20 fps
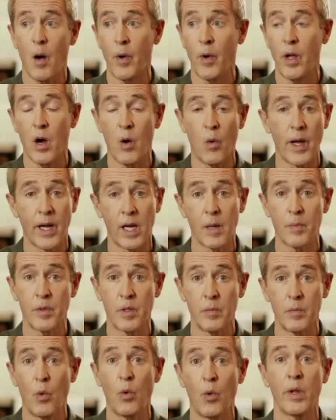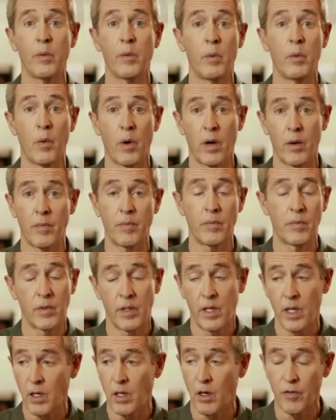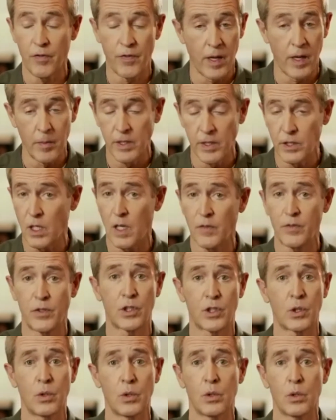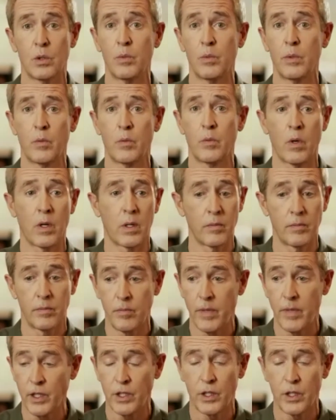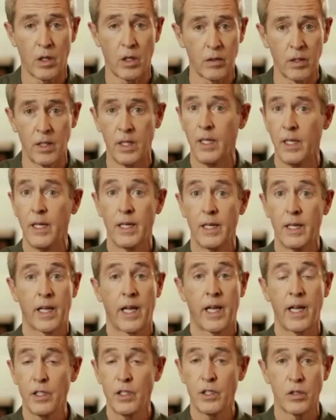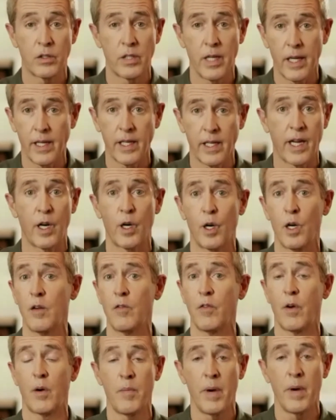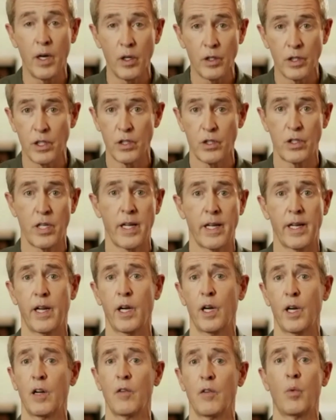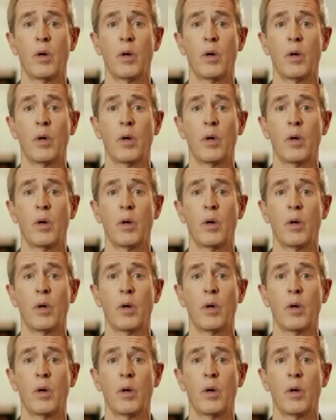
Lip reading: We all wake up in the morning. We want to get our families off to school. We want to make sure our kids are taken care of. Our marriages are taken care of.